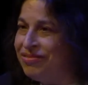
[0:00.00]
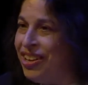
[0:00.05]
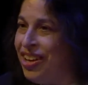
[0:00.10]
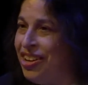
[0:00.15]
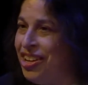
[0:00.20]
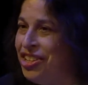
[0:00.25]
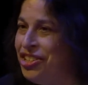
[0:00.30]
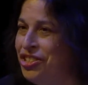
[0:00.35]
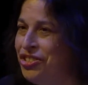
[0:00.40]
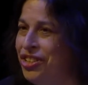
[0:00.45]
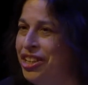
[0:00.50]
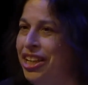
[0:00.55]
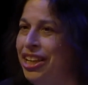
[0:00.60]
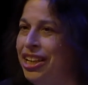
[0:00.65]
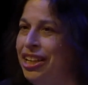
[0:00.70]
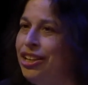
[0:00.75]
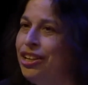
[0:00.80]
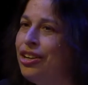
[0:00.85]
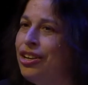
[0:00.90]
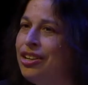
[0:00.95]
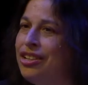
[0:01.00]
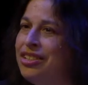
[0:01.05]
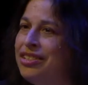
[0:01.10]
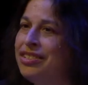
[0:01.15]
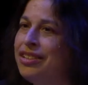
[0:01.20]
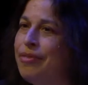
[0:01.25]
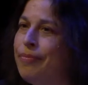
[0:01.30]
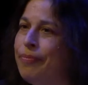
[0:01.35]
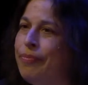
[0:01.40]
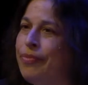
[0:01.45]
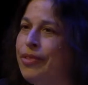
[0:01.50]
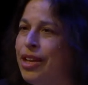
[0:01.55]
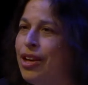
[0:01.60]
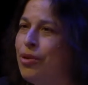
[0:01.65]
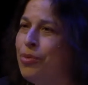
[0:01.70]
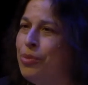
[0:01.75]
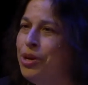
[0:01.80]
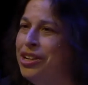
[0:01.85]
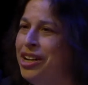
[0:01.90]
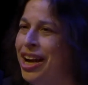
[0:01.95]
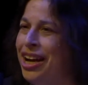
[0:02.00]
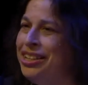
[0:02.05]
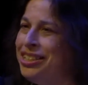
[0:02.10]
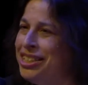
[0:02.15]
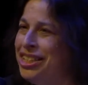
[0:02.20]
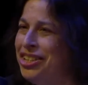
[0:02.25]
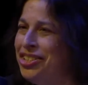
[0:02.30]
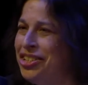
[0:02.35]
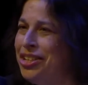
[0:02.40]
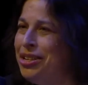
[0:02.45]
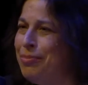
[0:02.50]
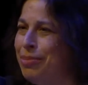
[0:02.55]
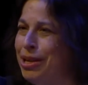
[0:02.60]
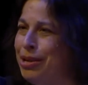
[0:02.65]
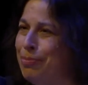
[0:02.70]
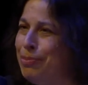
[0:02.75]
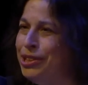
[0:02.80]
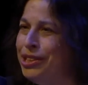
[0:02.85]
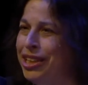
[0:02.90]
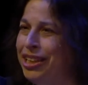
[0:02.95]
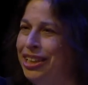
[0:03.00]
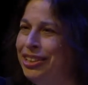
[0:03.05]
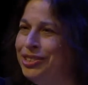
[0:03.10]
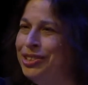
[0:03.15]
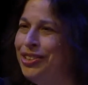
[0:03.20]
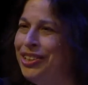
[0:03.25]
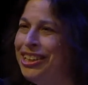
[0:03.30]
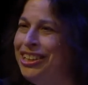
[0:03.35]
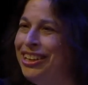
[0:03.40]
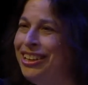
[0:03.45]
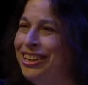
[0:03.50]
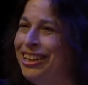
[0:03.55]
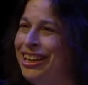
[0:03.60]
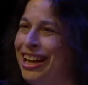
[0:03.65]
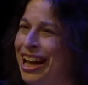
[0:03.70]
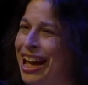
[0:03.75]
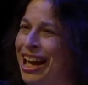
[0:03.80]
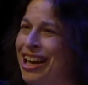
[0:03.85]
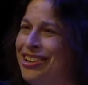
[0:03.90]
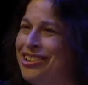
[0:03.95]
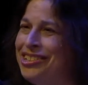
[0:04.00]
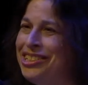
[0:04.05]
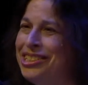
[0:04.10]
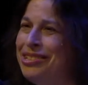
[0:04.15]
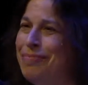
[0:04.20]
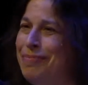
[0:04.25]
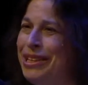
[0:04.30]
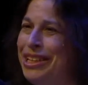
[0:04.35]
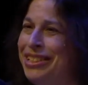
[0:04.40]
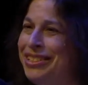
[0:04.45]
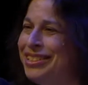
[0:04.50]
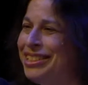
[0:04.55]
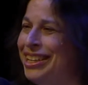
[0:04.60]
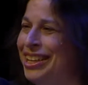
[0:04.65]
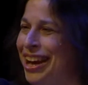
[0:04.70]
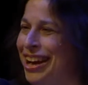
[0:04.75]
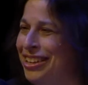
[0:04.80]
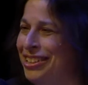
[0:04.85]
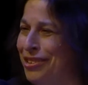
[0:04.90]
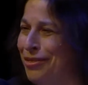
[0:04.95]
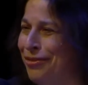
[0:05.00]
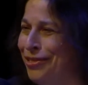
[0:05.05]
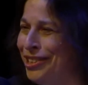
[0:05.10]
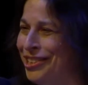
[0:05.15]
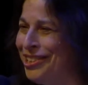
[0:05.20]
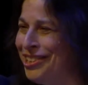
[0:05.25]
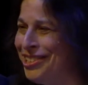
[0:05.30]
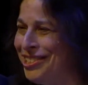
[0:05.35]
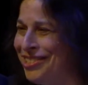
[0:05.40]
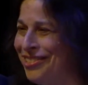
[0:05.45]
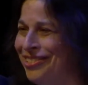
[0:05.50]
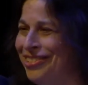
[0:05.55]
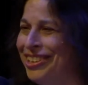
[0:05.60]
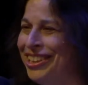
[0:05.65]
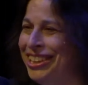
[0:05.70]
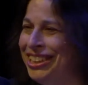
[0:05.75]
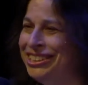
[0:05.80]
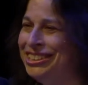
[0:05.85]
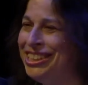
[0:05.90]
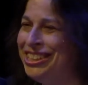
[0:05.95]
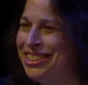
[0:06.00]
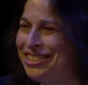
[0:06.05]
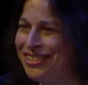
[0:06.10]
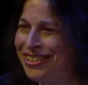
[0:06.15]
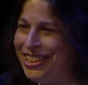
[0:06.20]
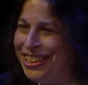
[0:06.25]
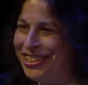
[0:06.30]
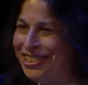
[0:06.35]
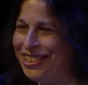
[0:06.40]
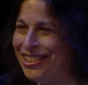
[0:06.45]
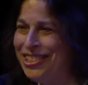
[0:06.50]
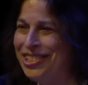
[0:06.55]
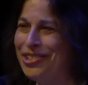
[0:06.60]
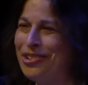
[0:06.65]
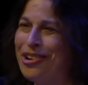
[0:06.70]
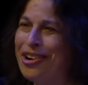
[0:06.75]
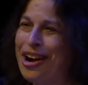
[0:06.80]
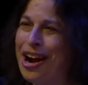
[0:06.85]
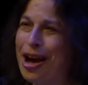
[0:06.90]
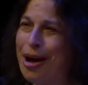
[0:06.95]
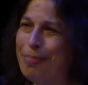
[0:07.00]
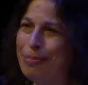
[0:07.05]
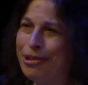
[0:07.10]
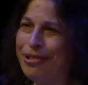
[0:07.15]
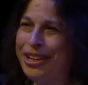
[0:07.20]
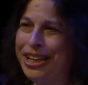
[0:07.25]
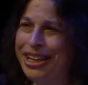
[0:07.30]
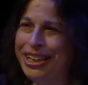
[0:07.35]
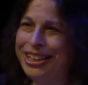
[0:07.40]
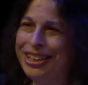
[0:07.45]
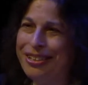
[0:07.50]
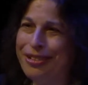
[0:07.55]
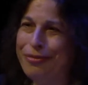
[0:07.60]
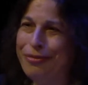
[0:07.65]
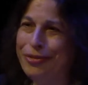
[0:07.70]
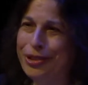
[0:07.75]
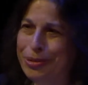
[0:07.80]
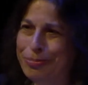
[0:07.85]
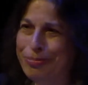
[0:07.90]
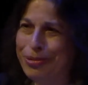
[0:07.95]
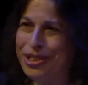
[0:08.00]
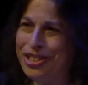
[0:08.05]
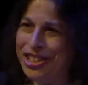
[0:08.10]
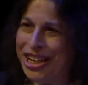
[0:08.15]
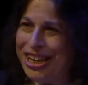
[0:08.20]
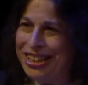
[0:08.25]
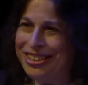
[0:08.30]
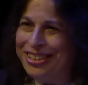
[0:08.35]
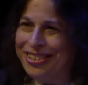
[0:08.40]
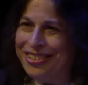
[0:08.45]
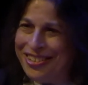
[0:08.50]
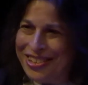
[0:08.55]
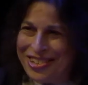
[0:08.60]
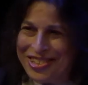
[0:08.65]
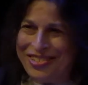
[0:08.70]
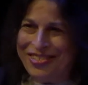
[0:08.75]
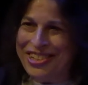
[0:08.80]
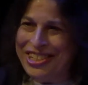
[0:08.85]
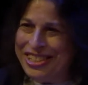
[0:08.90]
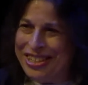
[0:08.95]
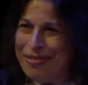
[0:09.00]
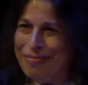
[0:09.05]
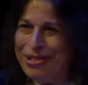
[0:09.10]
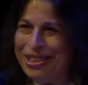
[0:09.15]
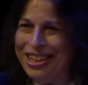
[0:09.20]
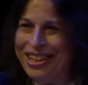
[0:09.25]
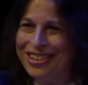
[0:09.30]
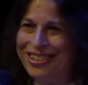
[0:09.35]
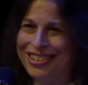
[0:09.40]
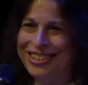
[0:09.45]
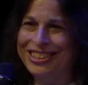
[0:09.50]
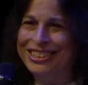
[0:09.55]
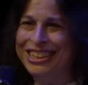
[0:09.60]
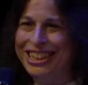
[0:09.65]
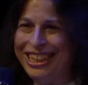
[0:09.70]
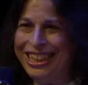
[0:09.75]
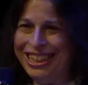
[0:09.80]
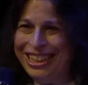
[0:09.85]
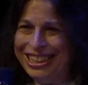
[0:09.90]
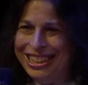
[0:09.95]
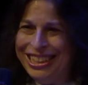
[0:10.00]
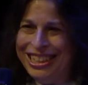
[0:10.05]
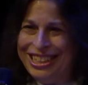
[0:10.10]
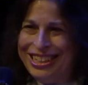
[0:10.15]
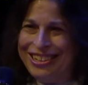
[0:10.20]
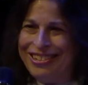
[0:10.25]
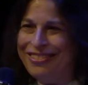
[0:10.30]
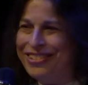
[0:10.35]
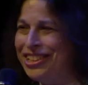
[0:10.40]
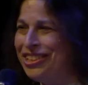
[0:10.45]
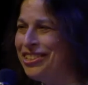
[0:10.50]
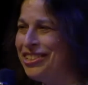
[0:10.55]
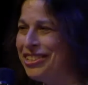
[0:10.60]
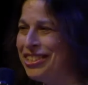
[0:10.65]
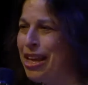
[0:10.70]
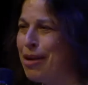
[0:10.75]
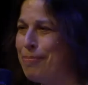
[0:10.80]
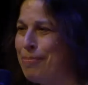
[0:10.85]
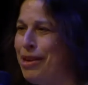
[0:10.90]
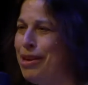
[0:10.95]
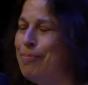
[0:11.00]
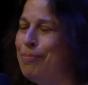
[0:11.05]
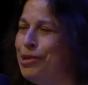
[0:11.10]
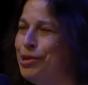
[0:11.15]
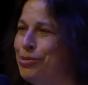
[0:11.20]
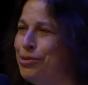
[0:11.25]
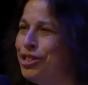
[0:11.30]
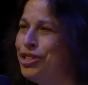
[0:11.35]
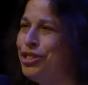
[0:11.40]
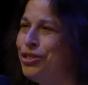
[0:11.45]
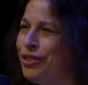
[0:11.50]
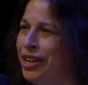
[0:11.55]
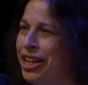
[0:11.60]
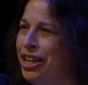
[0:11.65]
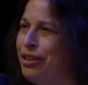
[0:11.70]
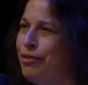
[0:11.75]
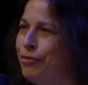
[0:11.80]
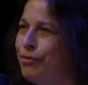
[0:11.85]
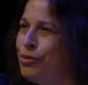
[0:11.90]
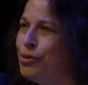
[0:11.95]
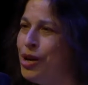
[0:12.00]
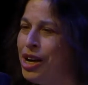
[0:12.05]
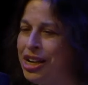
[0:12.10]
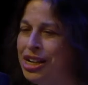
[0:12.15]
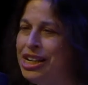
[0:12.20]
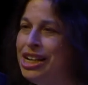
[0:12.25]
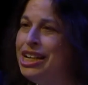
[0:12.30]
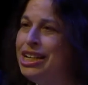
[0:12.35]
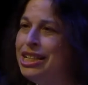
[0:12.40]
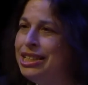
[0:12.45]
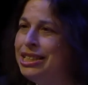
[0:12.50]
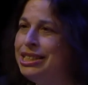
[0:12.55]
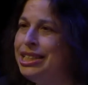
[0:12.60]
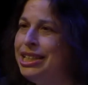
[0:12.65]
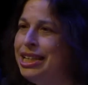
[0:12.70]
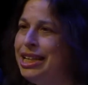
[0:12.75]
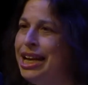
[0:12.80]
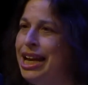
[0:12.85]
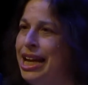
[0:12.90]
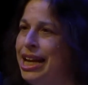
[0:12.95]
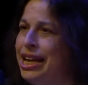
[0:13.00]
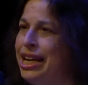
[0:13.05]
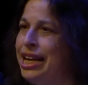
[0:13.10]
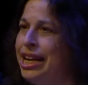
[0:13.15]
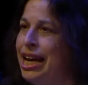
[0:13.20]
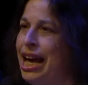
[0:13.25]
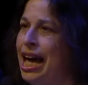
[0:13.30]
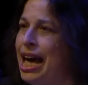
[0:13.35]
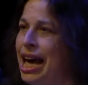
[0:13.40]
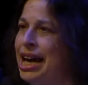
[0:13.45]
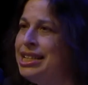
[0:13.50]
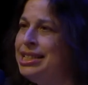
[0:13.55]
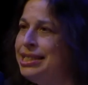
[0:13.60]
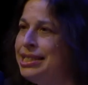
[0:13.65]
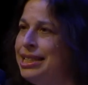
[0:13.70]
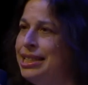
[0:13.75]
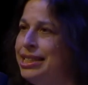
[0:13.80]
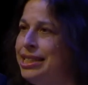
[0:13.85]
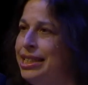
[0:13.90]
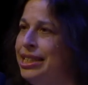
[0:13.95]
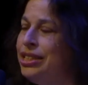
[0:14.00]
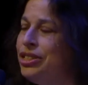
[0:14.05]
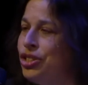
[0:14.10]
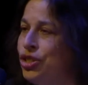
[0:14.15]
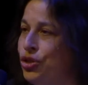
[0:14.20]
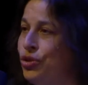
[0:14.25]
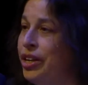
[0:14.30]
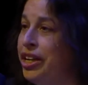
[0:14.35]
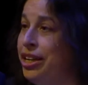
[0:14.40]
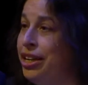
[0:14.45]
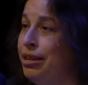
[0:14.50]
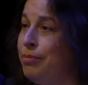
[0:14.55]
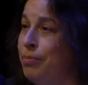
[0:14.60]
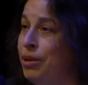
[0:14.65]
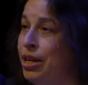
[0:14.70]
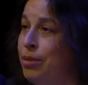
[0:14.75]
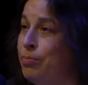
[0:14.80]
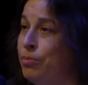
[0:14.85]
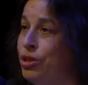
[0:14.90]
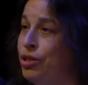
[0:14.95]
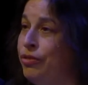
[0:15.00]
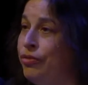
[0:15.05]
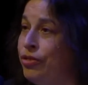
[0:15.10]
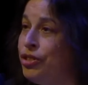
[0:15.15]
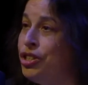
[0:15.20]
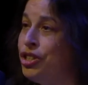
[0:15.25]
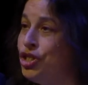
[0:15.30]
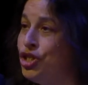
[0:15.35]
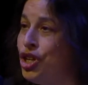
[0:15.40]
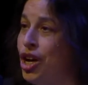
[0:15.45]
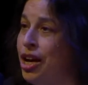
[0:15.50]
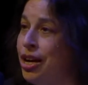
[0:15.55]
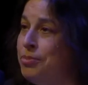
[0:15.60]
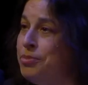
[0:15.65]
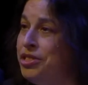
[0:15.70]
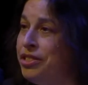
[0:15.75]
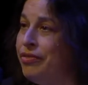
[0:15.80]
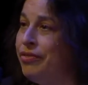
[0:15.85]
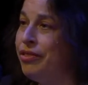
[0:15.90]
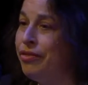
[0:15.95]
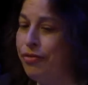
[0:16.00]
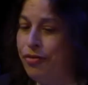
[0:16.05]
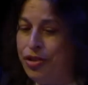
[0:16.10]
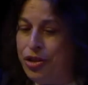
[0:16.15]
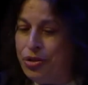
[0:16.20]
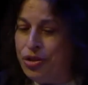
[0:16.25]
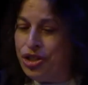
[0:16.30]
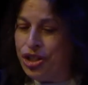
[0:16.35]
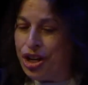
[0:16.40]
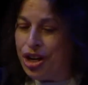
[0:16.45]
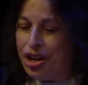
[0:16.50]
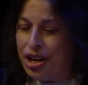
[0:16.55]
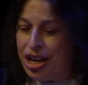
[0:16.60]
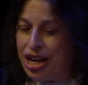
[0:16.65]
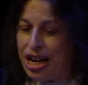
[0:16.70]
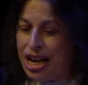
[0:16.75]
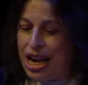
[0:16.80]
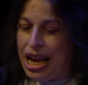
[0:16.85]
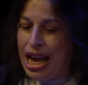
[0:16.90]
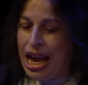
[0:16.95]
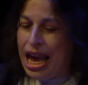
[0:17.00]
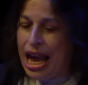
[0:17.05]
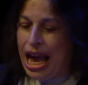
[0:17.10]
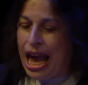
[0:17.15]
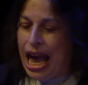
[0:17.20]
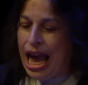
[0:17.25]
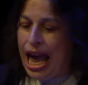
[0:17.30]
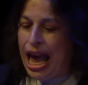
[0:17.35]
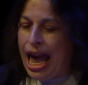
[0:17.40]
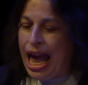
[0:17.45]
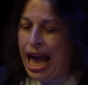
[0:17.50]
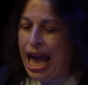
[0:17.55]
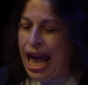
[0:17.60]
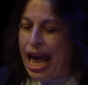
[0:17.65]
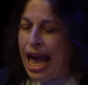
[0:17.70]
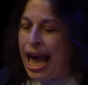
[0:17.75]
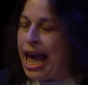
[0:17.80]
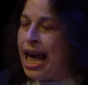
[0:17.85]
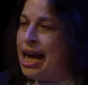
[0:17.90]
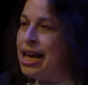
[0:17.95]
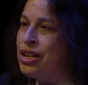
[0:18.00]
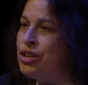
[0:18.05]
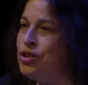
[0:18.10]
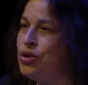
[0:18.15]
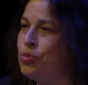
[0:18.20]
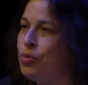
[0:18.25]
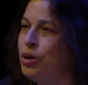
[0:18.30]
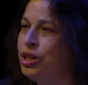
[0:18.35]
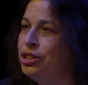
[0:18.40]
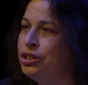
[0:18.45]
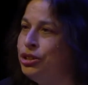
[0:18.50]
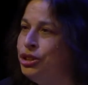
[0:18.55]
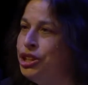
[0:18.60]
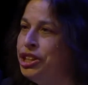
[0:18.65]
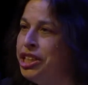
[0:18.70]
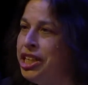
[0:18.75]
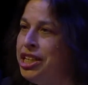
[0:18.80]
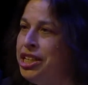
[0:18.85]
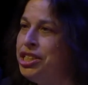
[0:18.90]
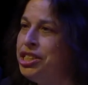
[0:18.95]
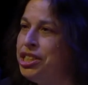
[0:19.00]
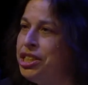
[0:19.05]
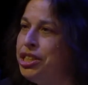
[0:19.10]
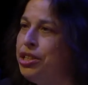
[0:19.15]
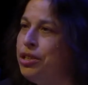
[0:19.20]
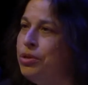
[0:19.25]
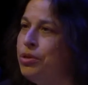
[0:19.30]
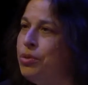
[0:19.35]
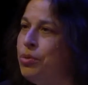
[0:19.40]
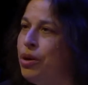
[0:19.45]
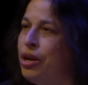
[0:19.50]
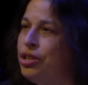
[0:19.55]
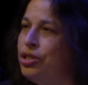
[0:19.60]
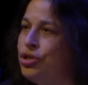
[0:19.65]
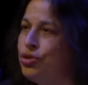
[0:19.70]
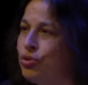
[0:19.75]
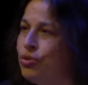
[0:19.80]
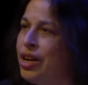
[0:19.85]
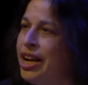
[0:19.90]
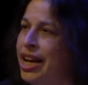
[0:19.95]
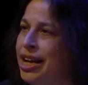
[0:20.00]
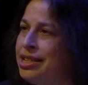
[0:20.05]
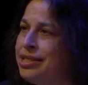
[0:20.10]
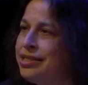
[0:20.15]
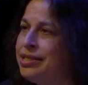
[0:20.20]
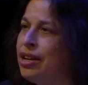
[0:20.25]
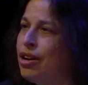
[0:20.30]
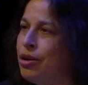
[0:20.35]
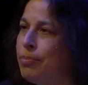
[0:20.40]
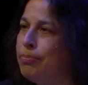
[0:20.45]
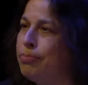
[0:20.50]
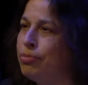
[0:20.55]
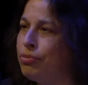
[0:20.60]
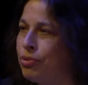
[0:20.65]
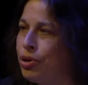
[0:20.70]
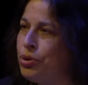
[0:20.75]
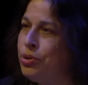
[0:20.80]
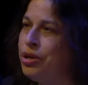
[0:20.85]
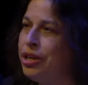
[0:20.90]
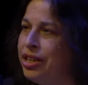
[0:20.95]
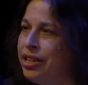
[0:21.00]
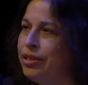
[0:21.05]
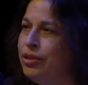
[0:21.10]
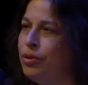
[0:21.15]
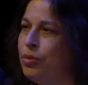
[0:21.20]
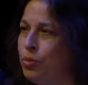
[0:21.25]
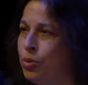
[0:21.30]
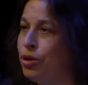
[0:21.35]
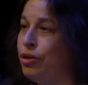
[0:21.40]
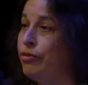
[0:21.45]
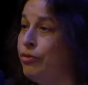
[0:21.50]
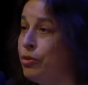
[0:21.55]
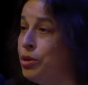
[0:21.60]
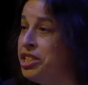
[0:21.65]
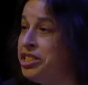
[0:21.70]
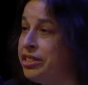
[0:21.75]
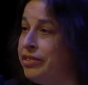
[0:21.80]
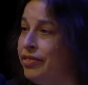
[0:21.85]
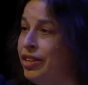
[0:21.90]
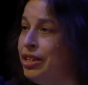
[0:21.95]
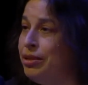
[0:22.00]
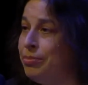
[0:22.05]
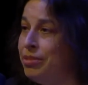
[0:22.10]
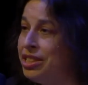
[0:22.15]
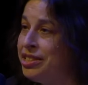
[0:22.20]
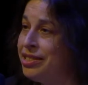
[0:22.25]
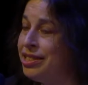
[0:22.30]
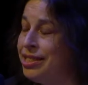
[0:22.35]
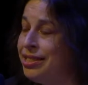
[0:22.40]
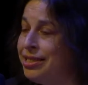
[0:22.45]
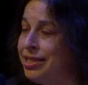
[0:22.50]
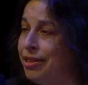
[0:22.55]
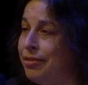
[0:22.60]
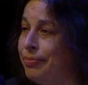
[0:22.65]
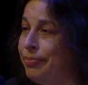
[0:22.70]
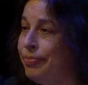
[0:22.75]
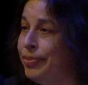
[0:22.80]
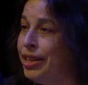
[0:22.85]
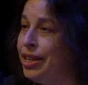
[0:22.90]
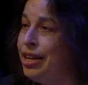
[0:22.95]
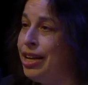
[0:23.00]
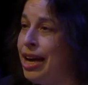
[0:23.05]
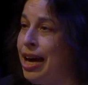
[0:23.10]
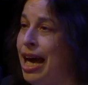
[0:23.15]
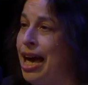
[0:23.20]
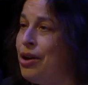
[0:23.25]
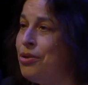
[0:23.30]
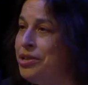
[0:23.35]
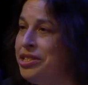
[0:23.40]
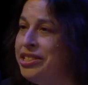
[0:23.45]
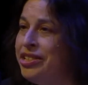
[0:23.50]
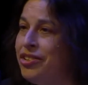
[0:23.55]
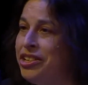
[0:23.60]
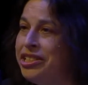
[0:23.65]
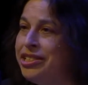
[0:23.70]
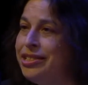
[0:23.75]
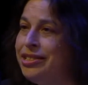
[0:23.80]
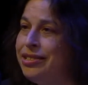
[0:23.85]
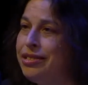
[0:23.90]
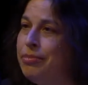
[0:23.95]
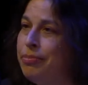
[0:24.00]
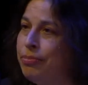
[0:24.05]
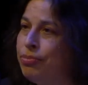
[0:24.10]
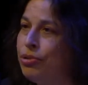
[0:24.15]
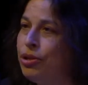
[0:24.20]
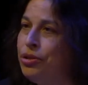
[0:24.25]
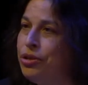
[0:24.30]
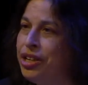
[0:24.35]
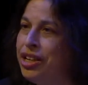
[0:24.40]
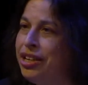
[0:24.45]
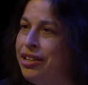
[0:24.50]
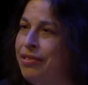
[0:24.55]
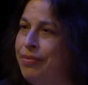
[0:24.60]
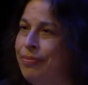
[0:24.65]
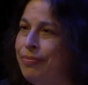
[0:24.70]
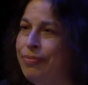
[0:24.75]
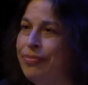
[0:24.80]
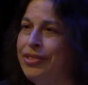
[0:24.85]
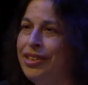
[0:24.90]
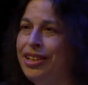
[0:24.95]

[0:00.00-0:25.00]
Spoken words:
100 years, we're not teaching people any longer how to be stenographers or illustrators or operate a film projector. Those were some of the early careers that people were trained for. Today, ICD is training people for the jobs of the future. And we're looking to address a broken workforce development system. How is our system broken?